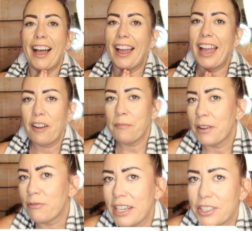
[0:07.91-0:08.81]
I have
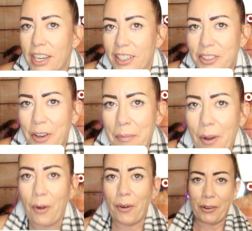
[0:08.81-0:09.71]
my Reject Shop
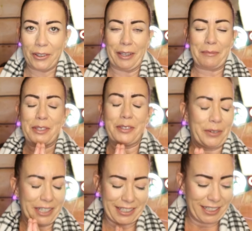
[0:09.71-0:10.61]
haul. I'm
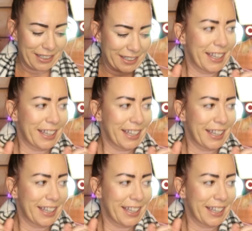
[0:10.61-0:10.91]
so excited.